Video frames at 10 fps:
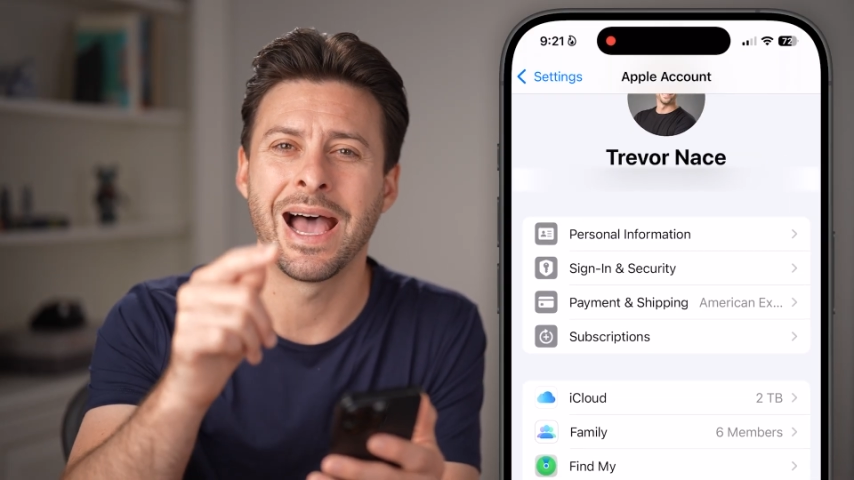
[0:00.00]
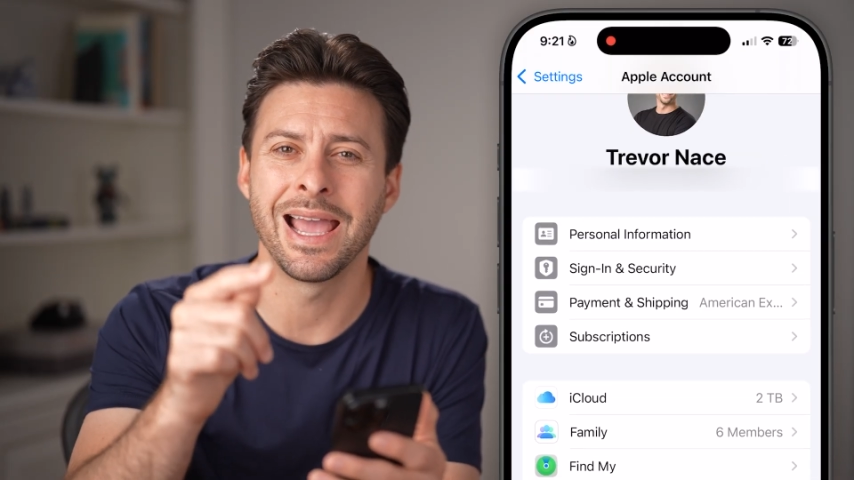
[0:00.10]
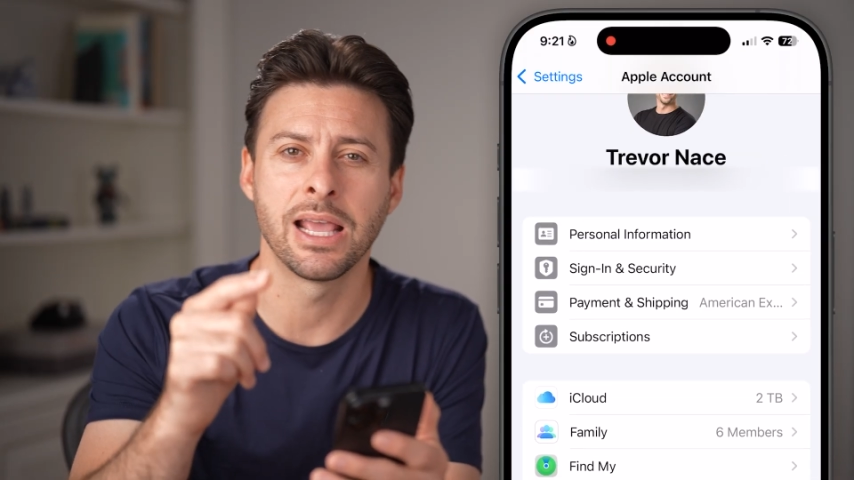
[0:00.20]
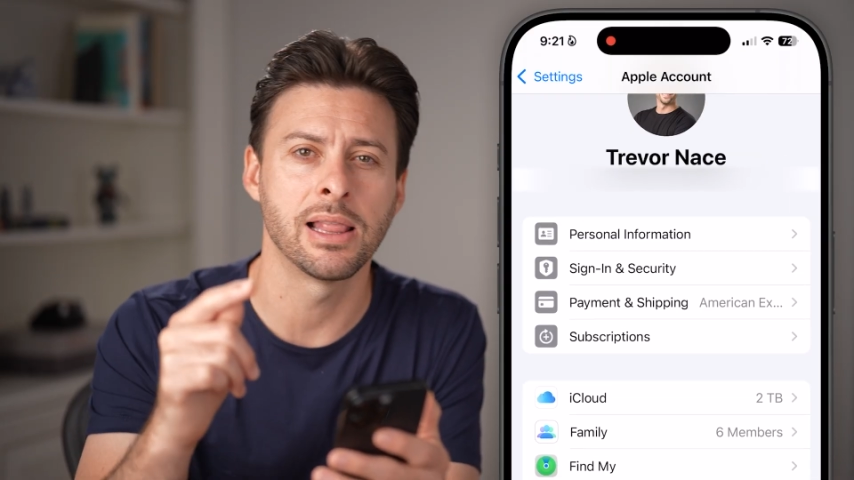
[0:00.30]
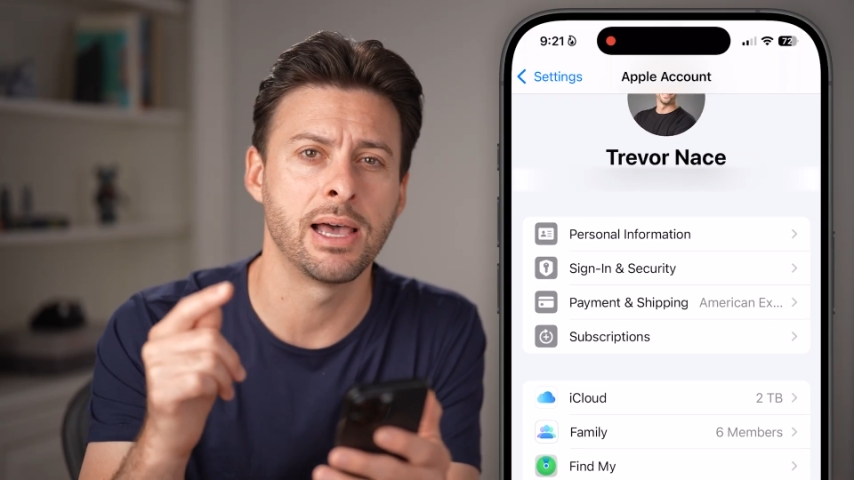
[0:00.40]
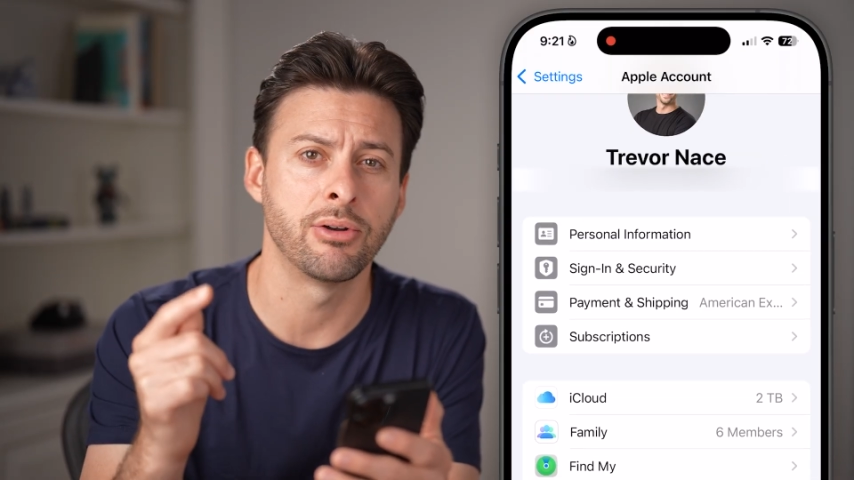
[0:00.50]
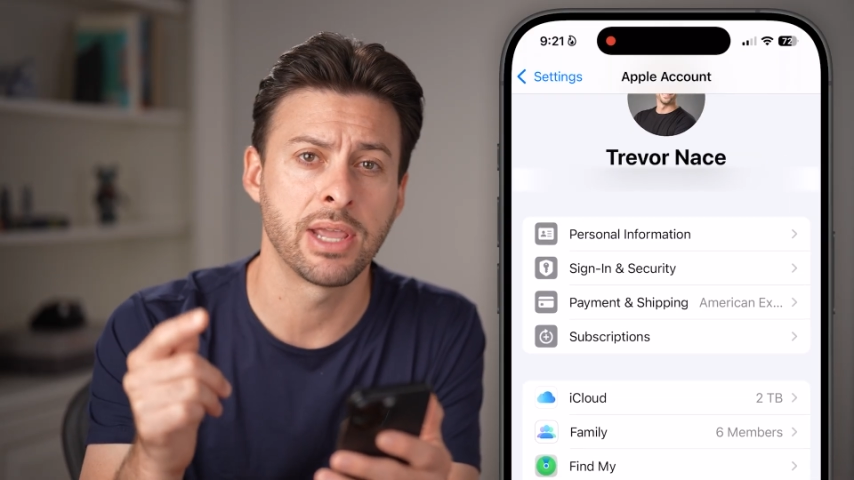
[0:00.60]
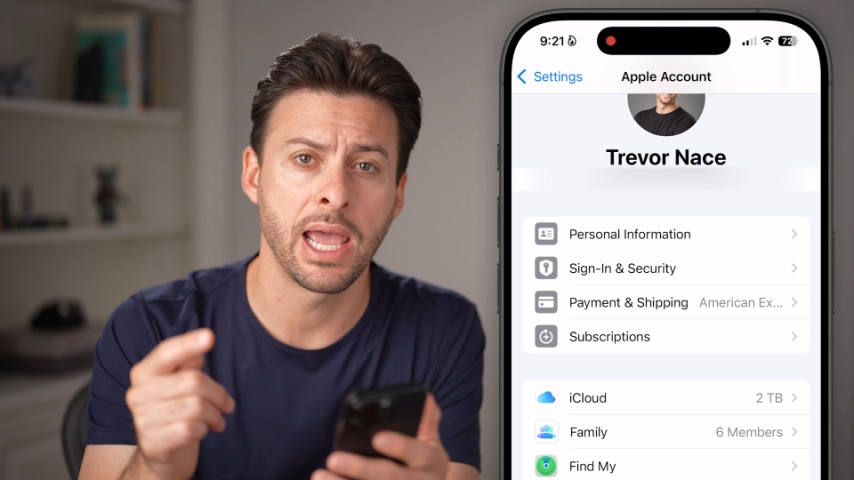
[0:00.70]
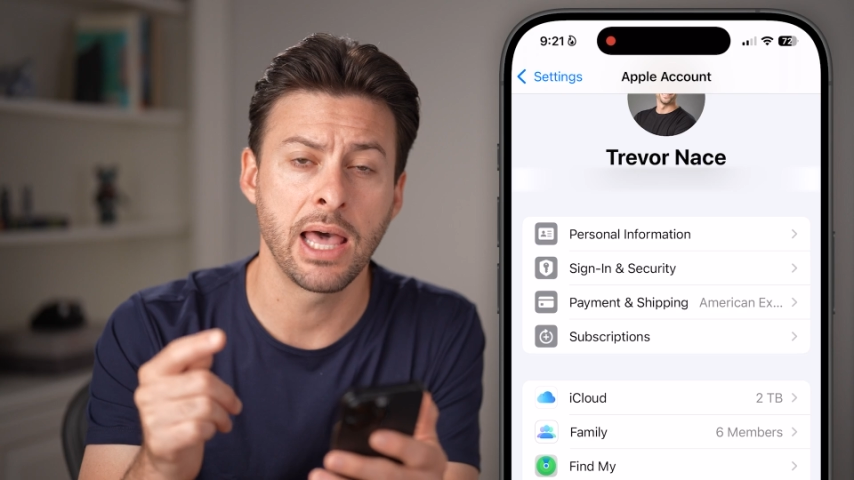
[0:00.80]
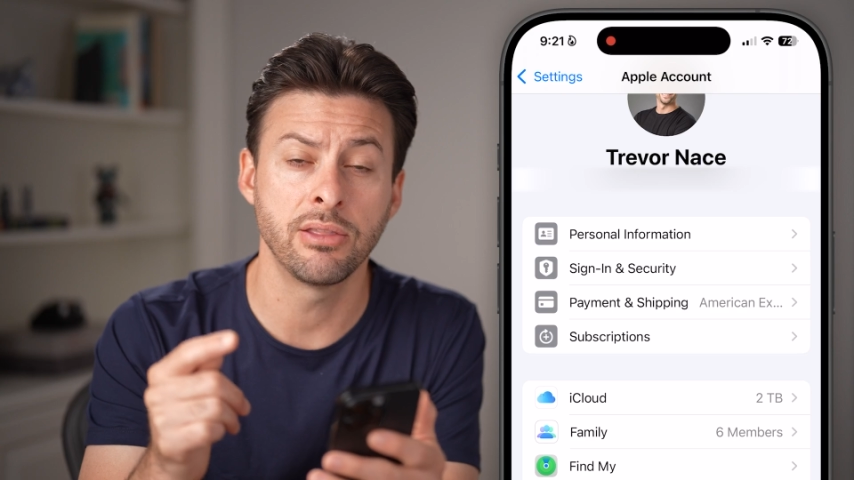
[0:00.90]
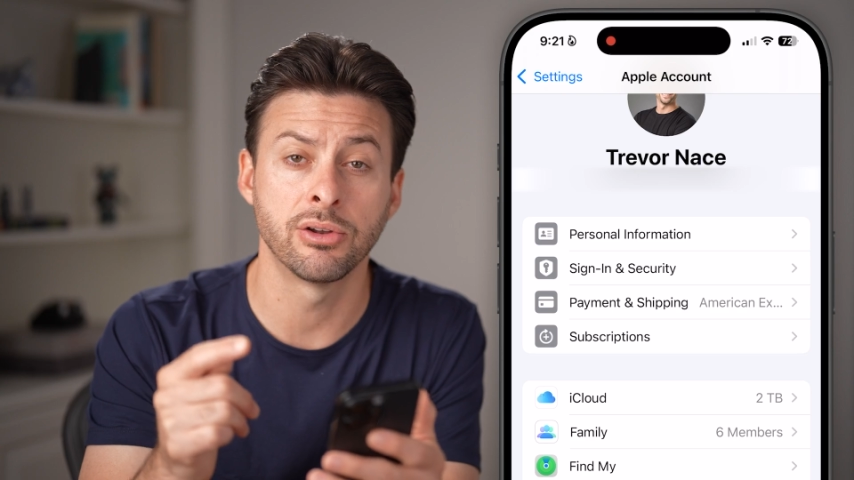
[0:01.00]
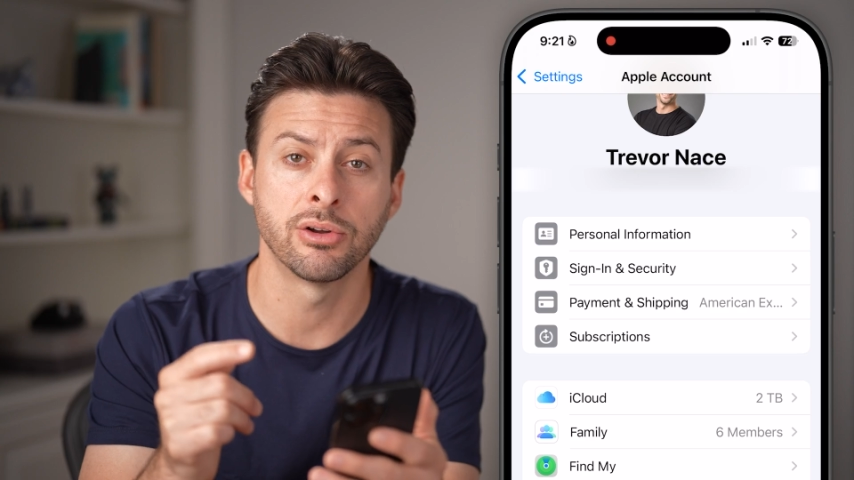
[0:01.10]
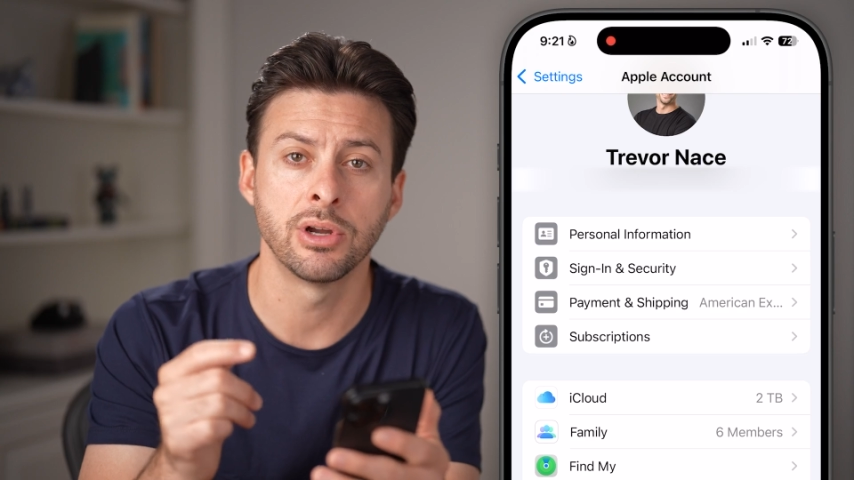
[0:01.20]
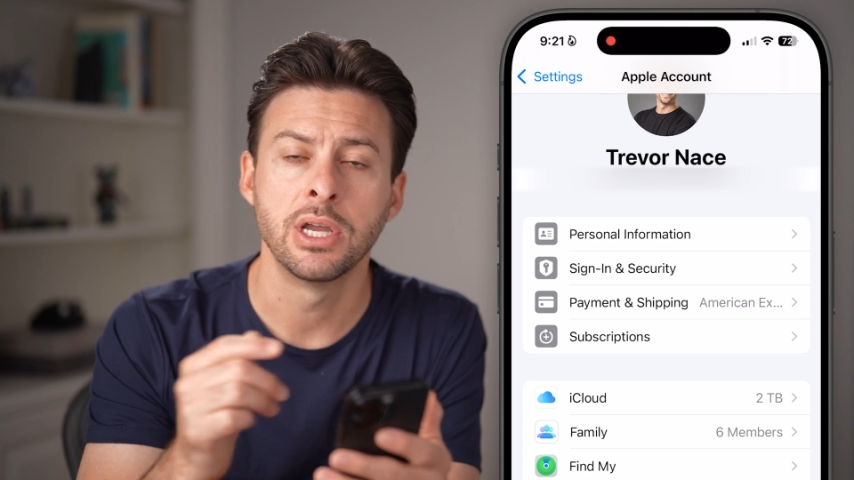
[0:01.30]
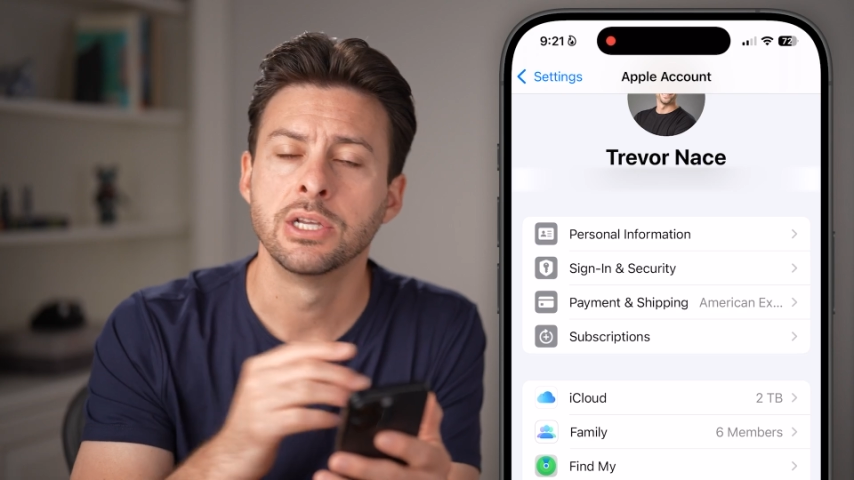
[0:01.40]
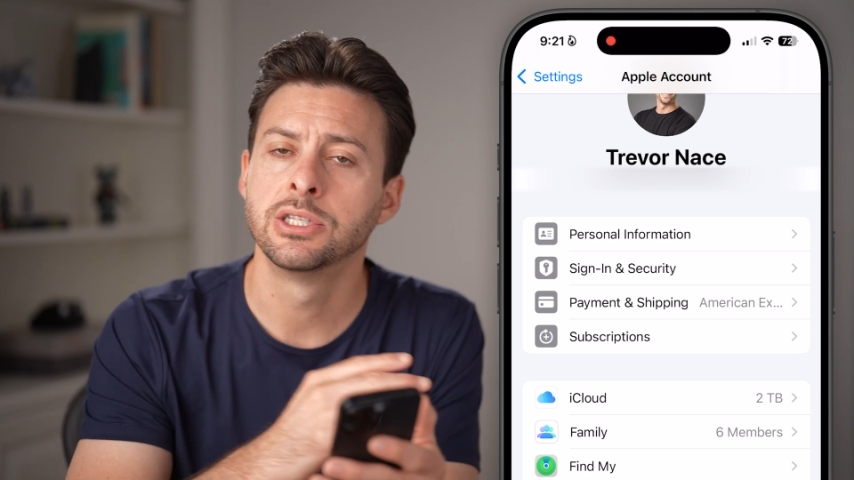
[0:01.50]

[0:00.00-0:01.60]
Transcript: iCloud Calendar